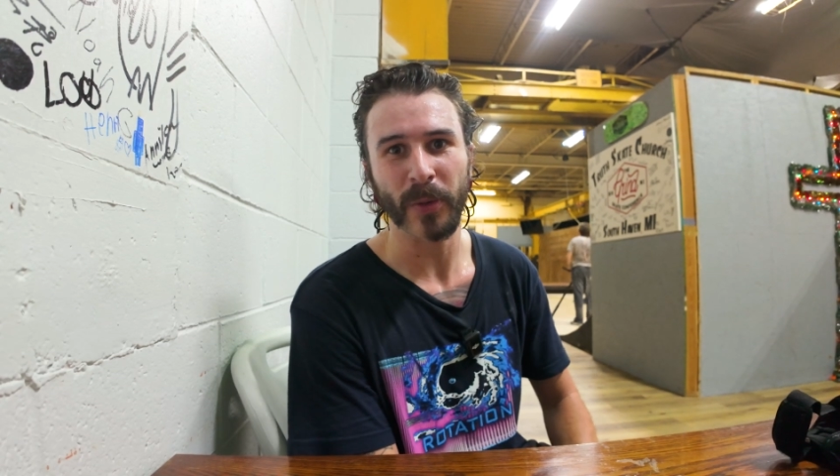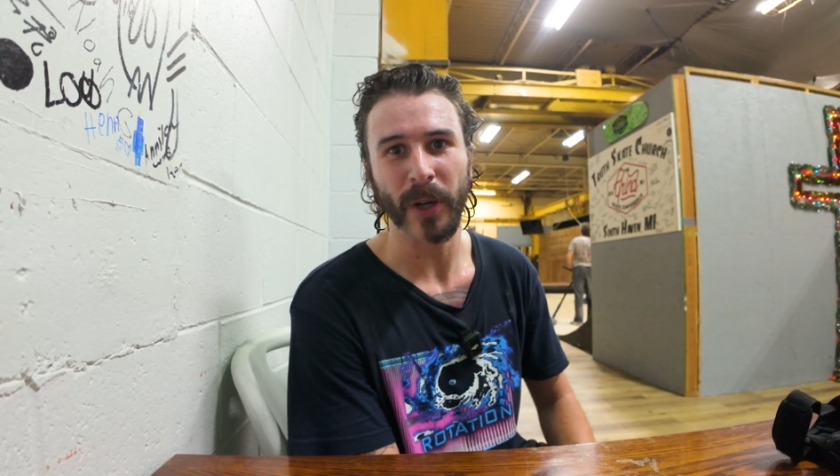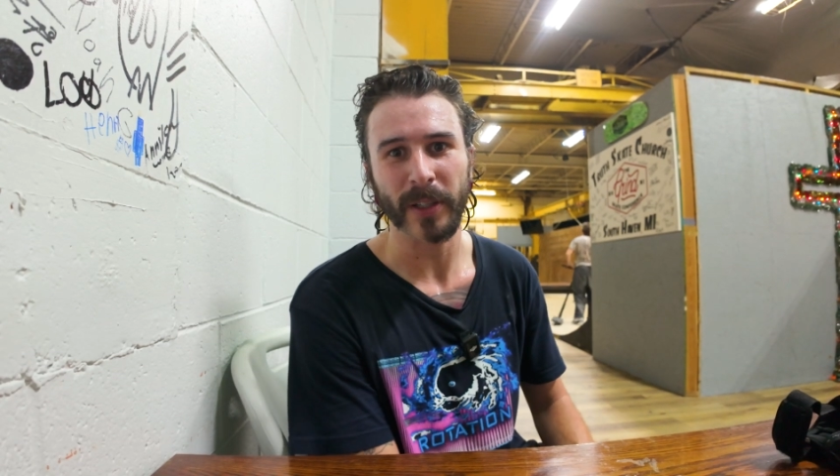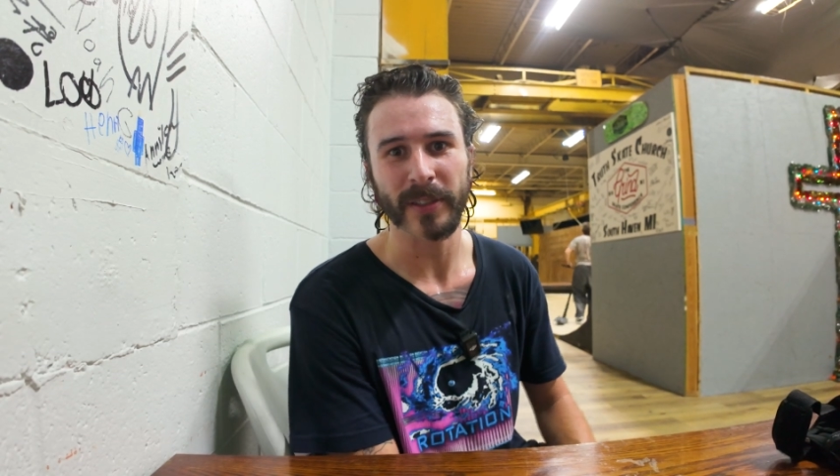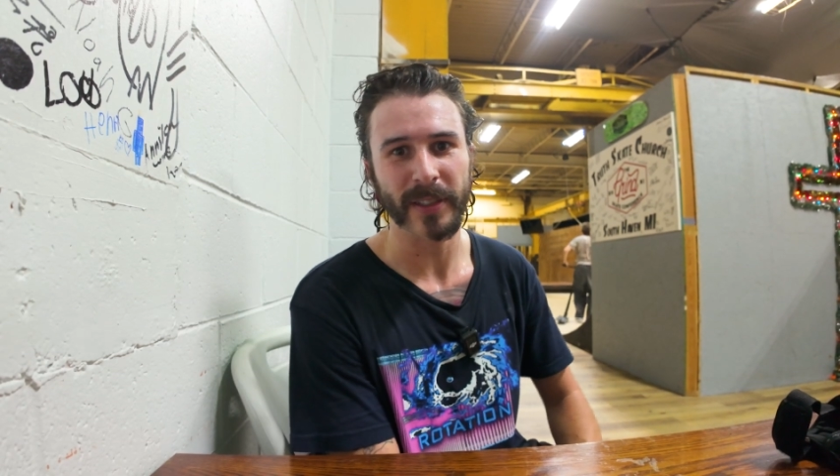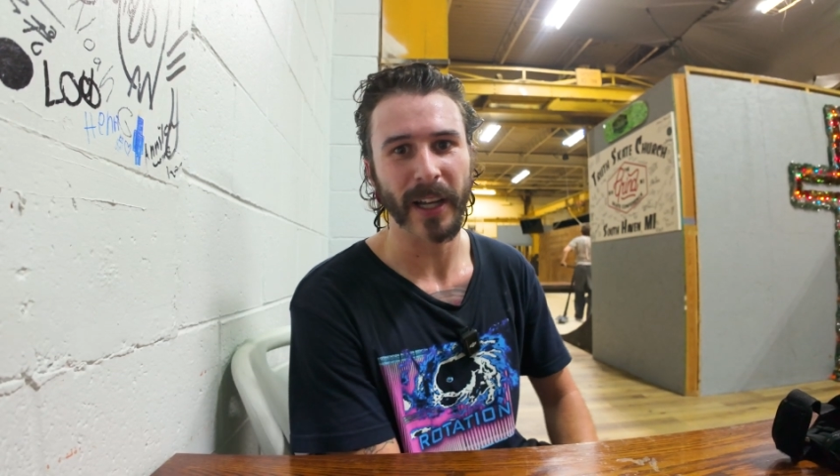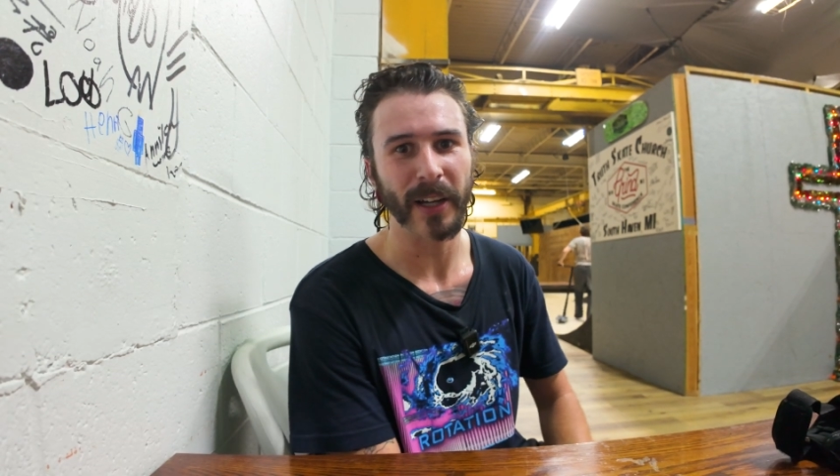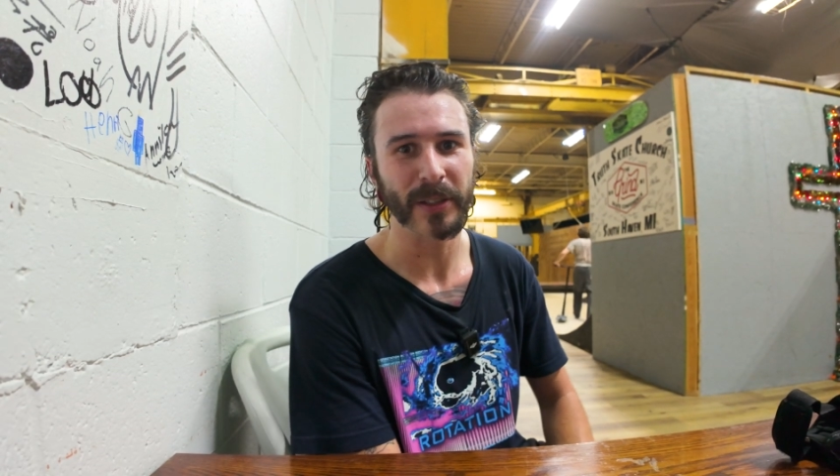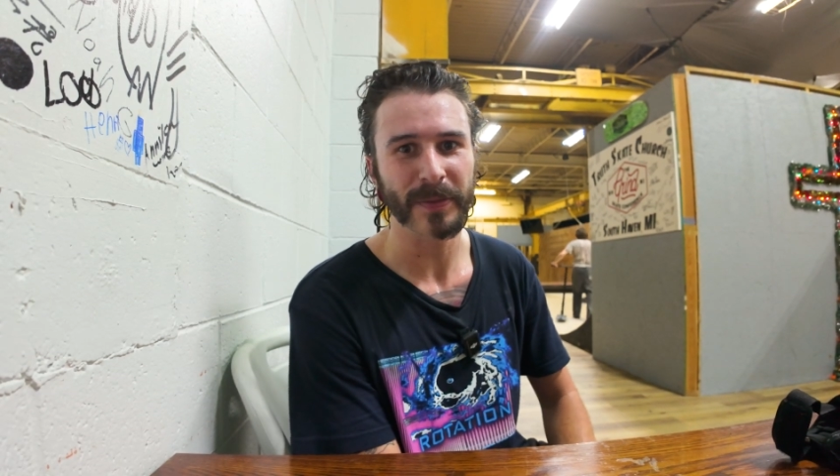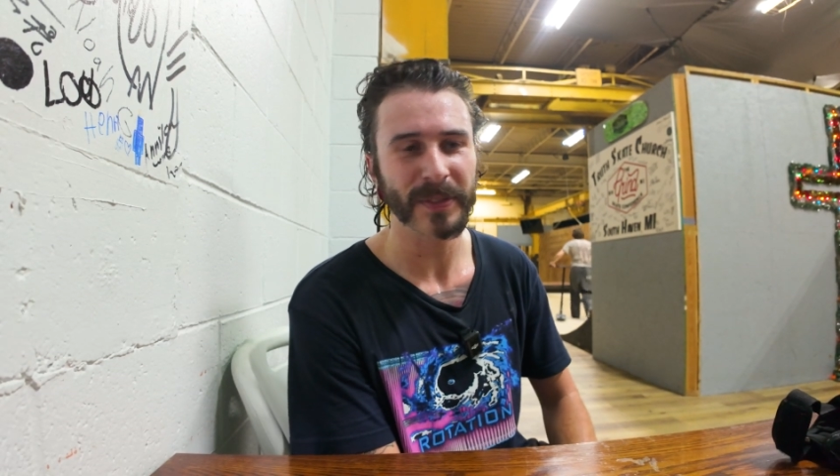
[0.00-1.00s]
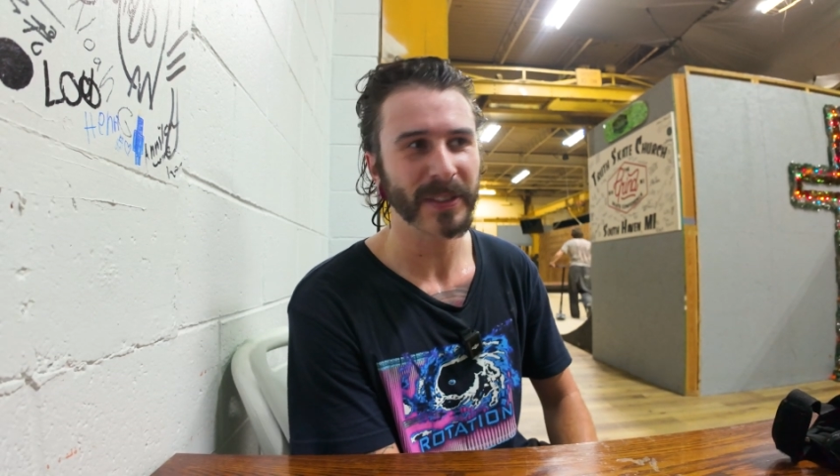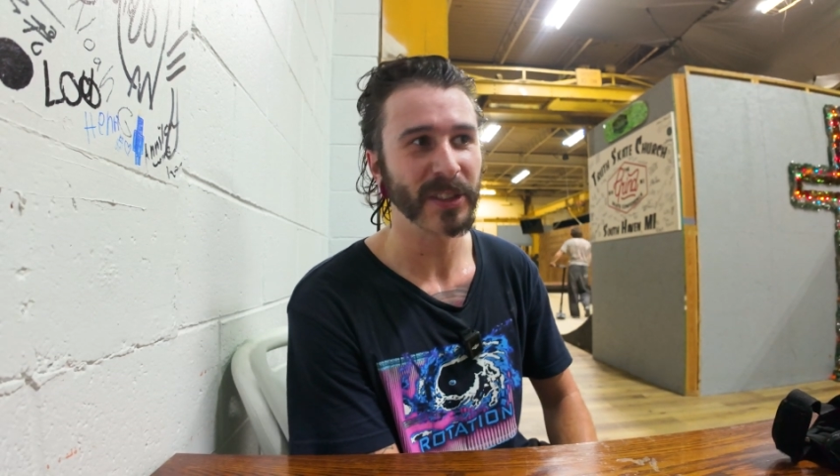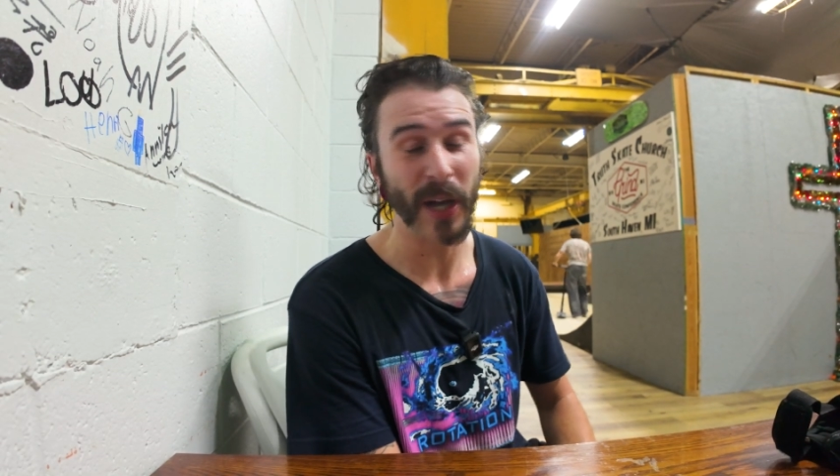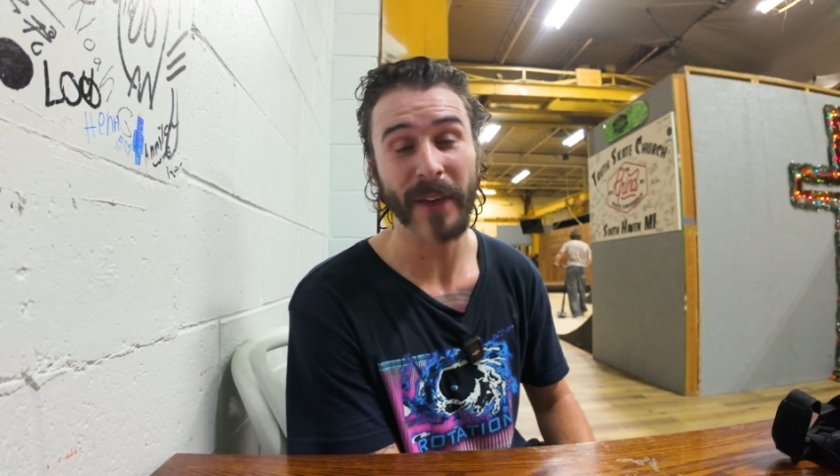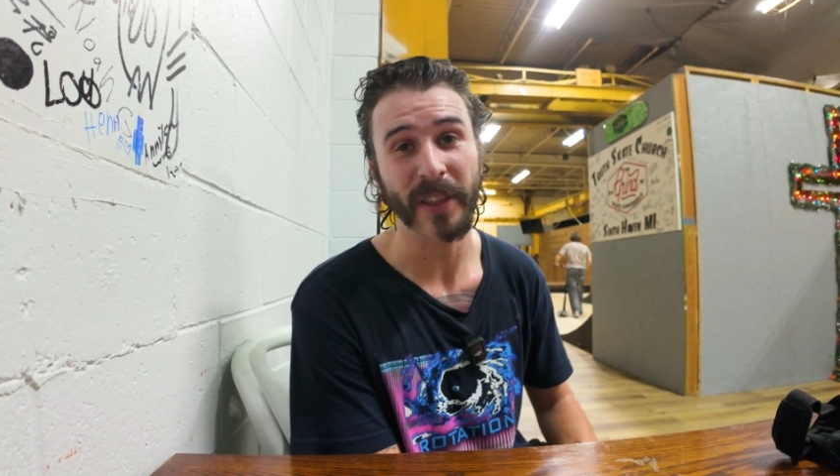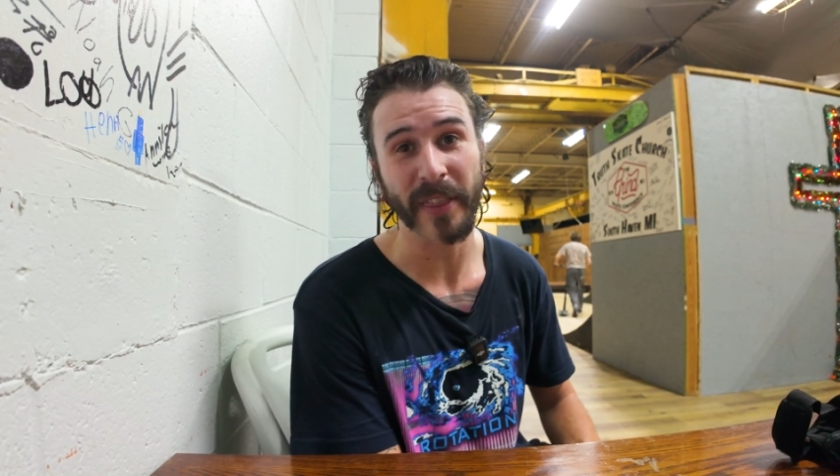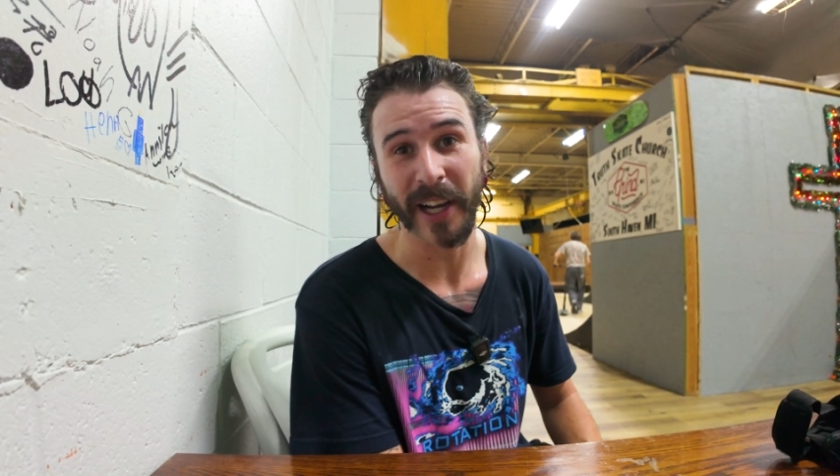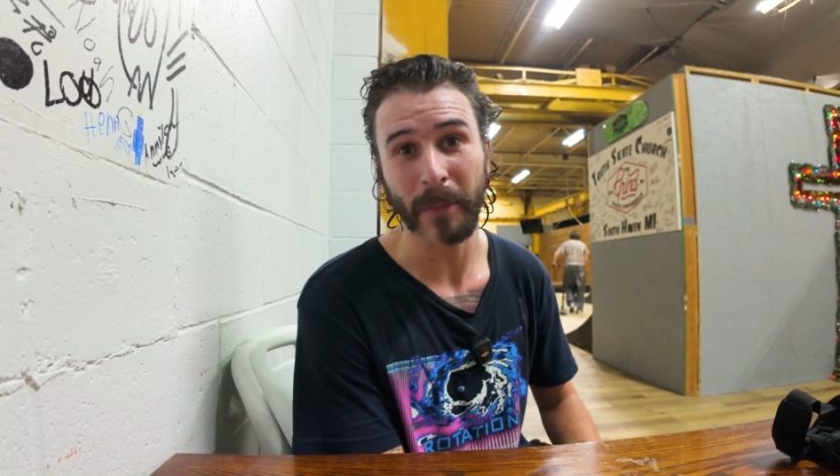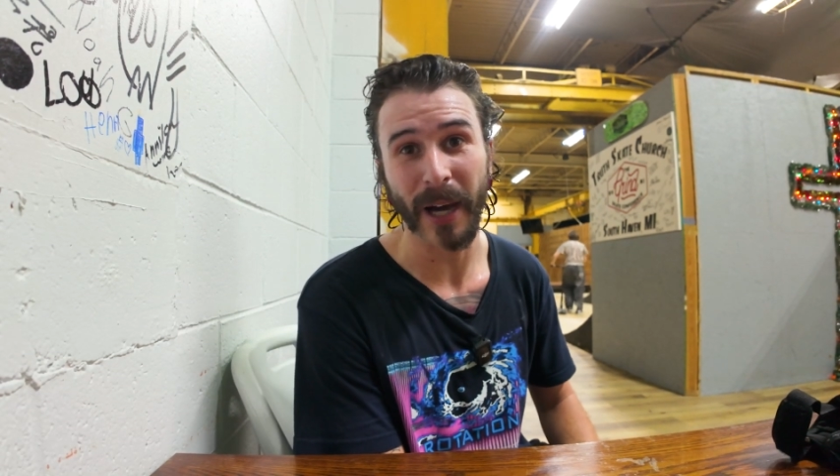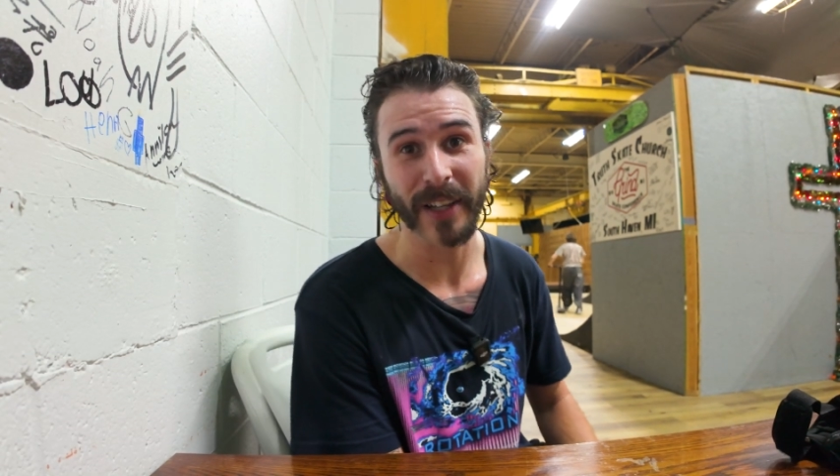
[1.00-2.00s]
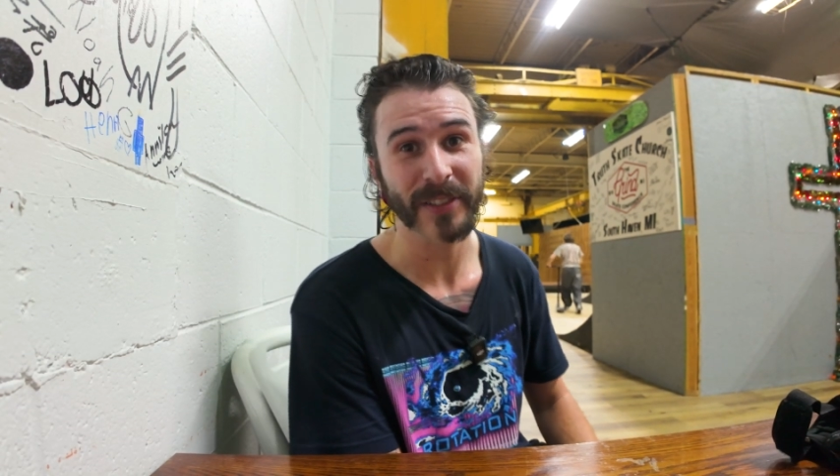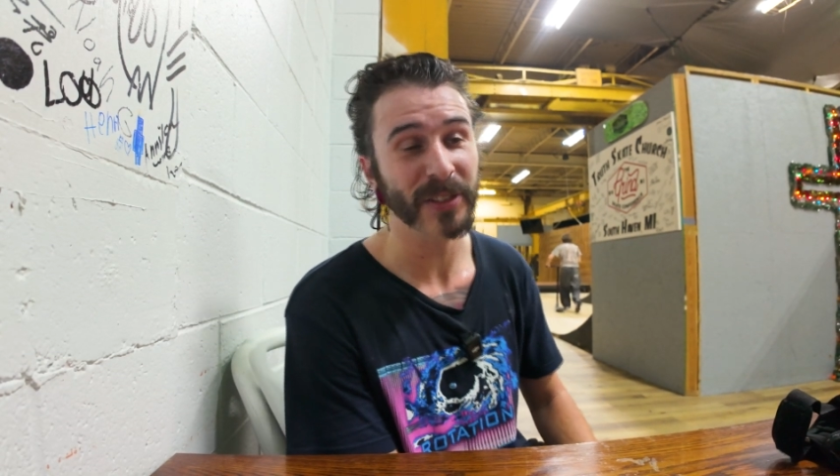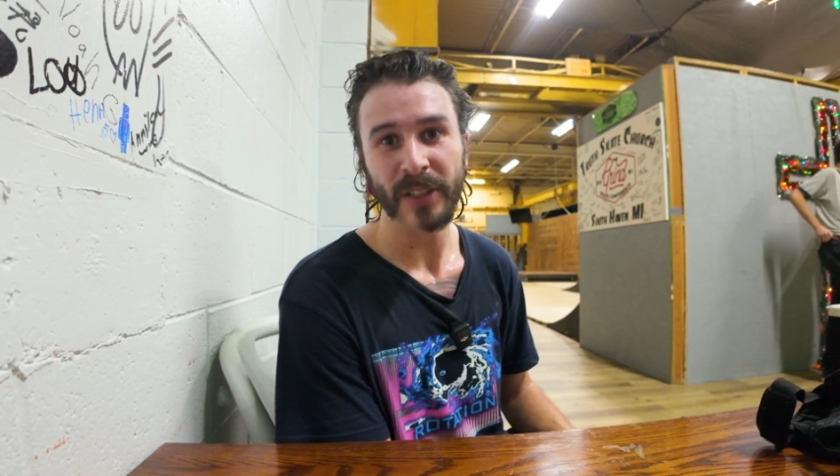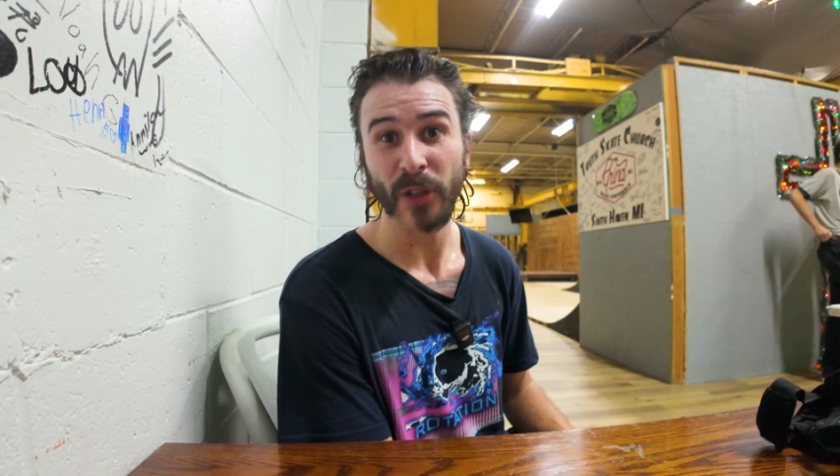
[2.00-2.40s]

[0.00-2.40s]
you want good style, you have to think about it.